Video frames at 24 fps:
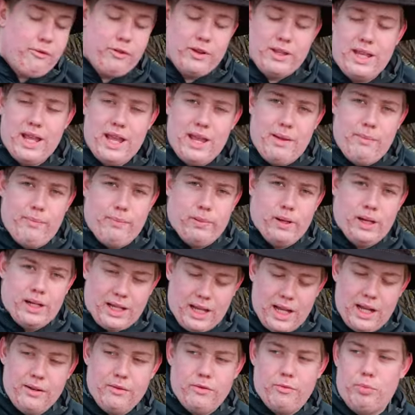everyday
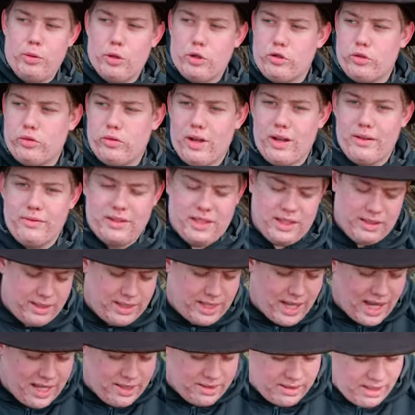kind of bushcraft
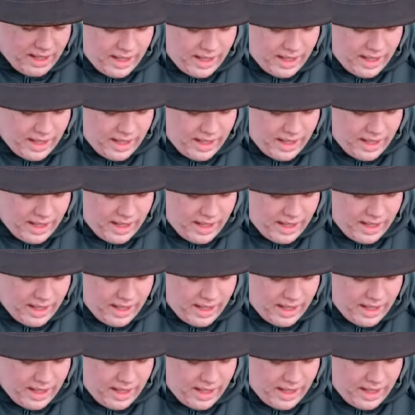day